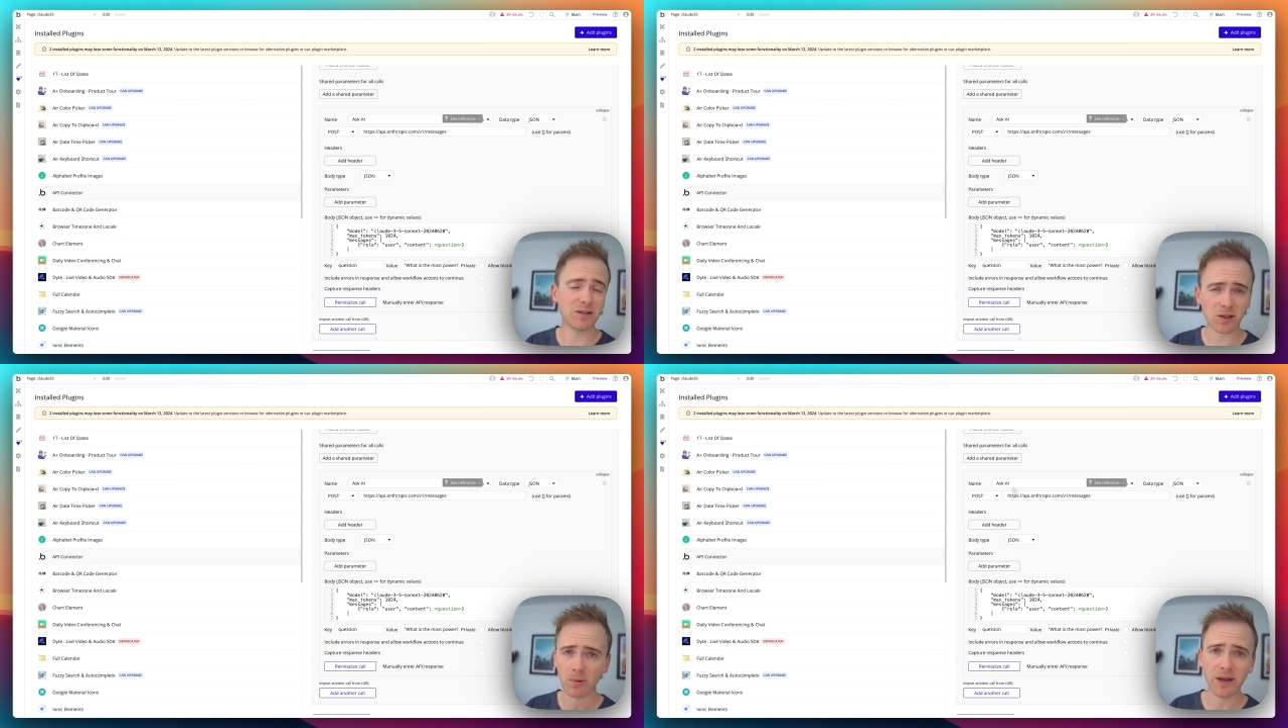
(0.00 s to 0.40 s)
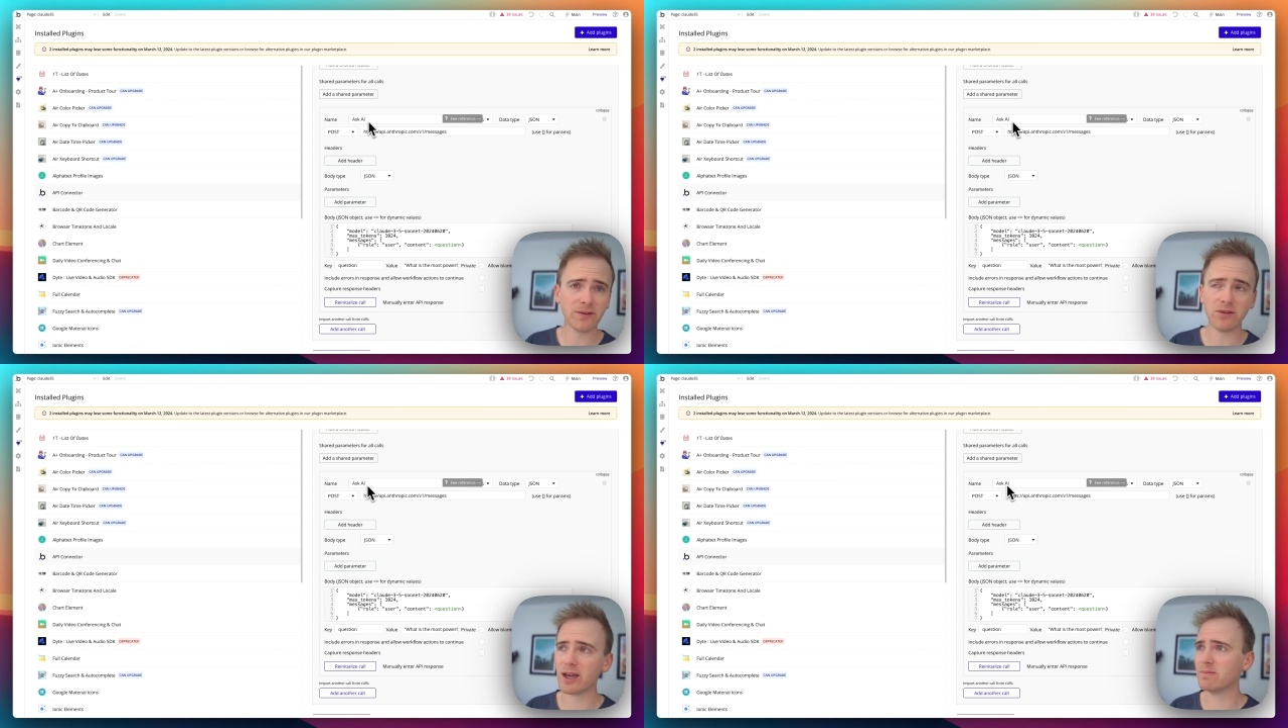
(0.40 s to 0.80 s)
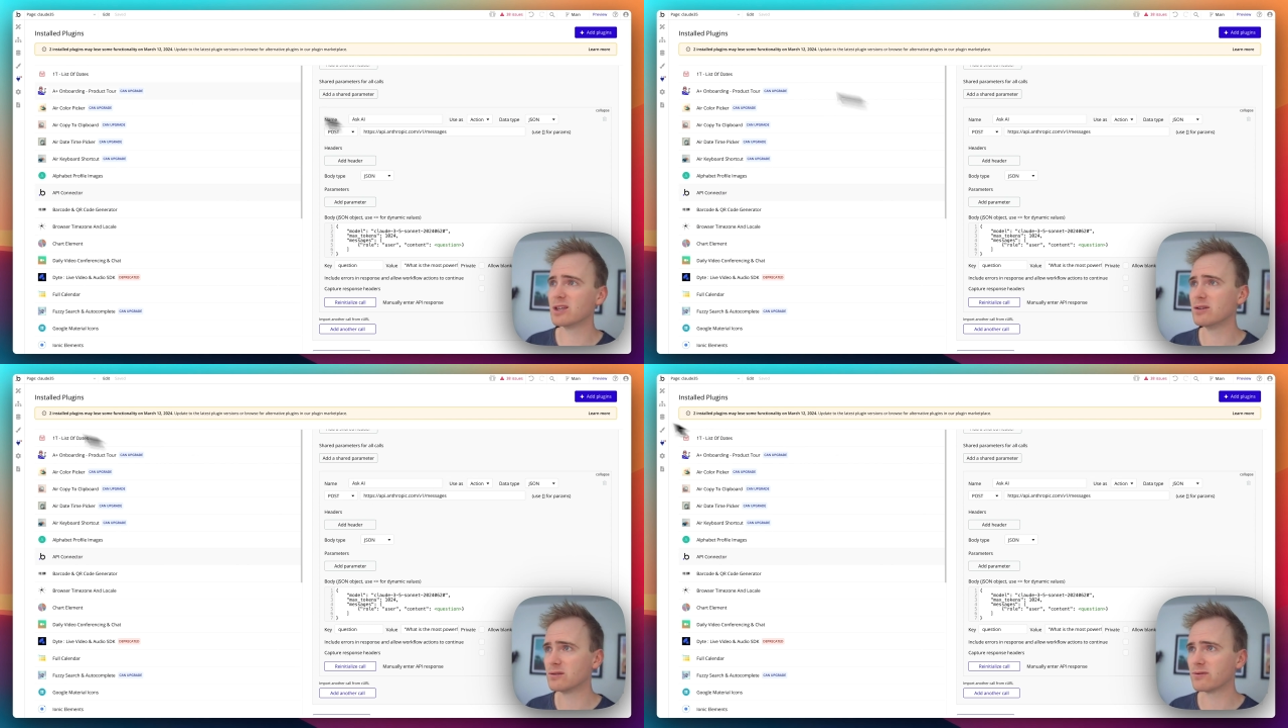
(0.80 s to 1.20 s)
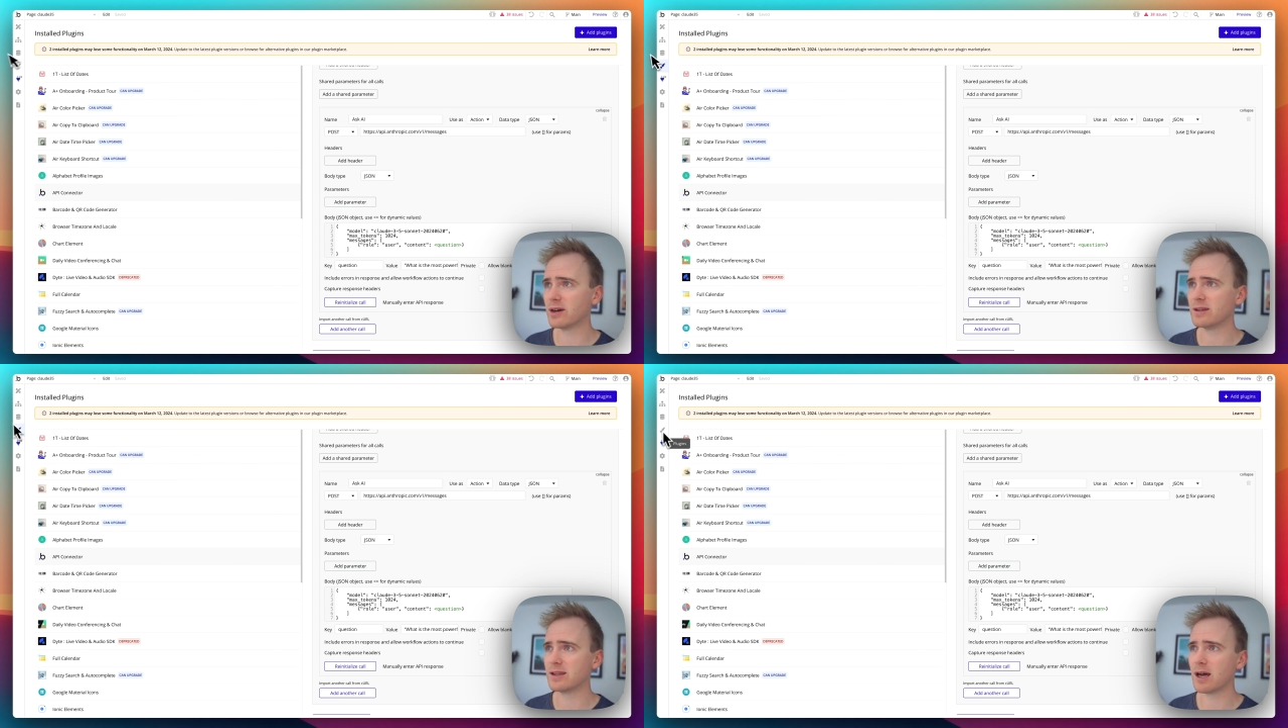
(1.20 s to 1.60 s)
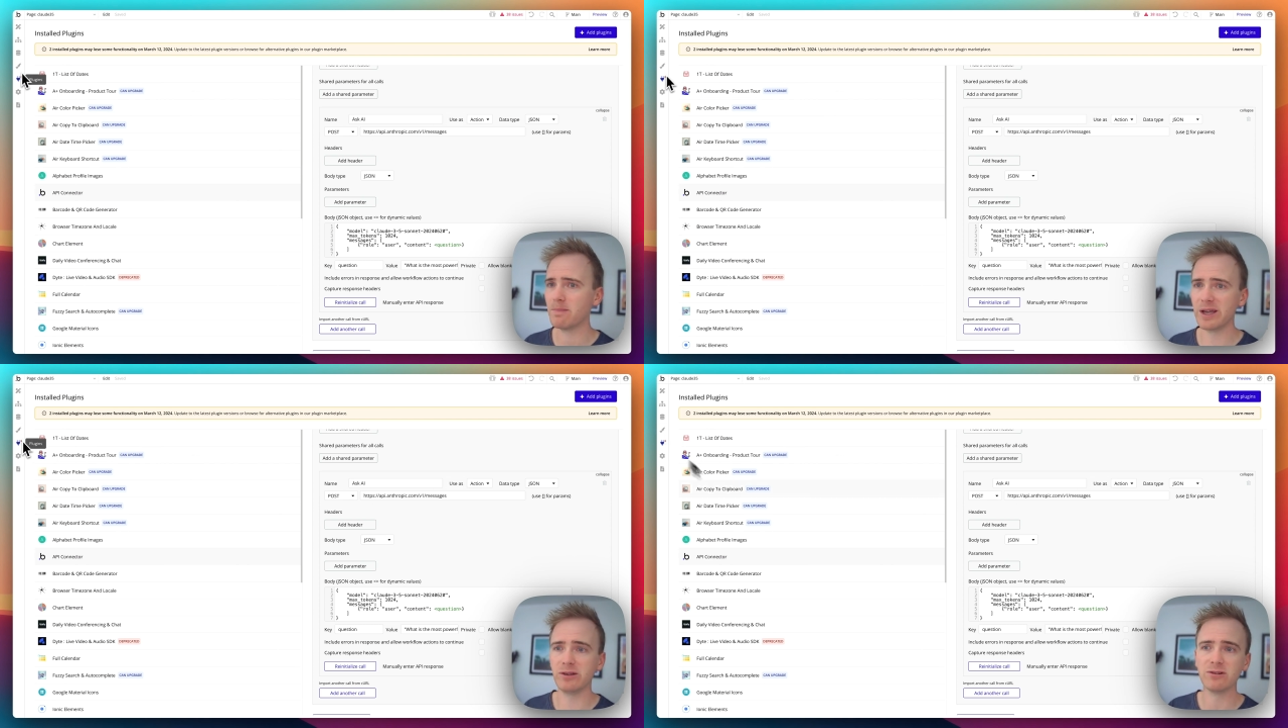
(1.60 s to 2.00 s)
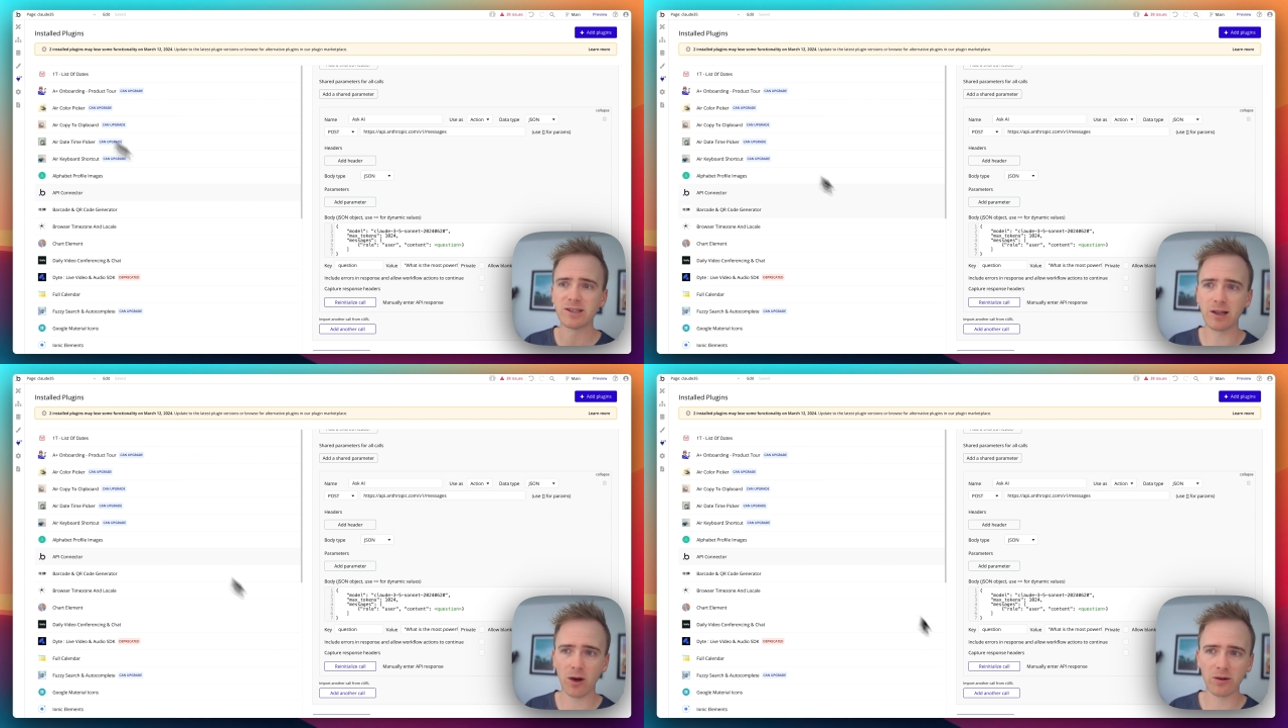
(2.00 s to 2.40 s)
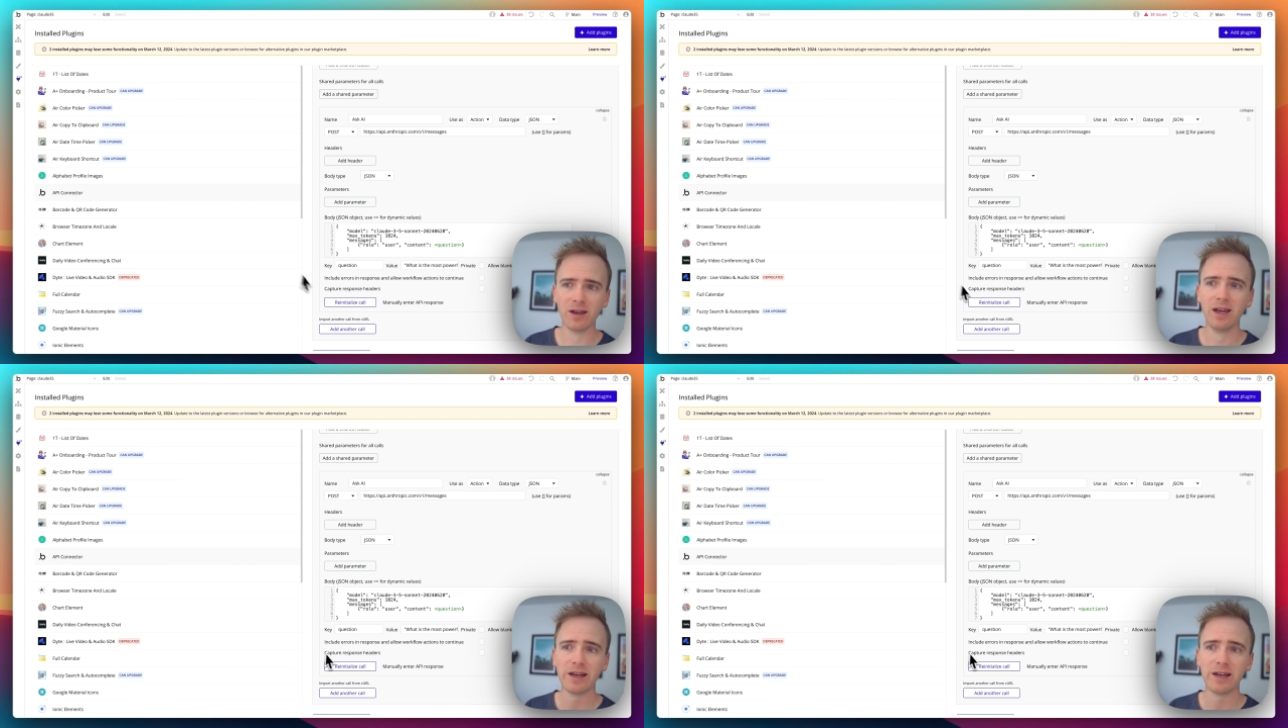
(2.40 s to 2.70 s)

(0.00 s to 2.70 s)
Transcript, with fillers: So whatever you named it, you'd find it in that menu as long